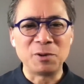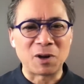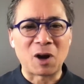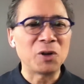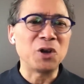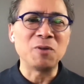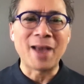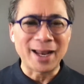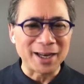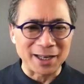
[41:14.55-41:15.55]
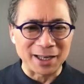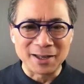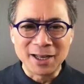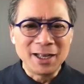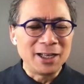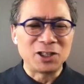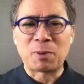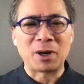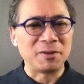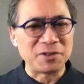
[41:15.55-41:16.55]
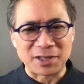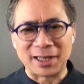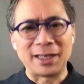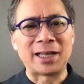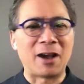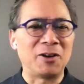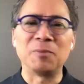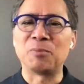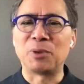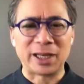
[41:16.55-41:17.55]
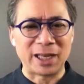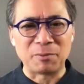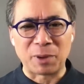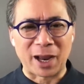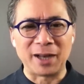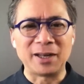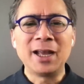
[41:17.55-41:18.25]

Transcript: Our humanity is part of sitting down and breaking bread.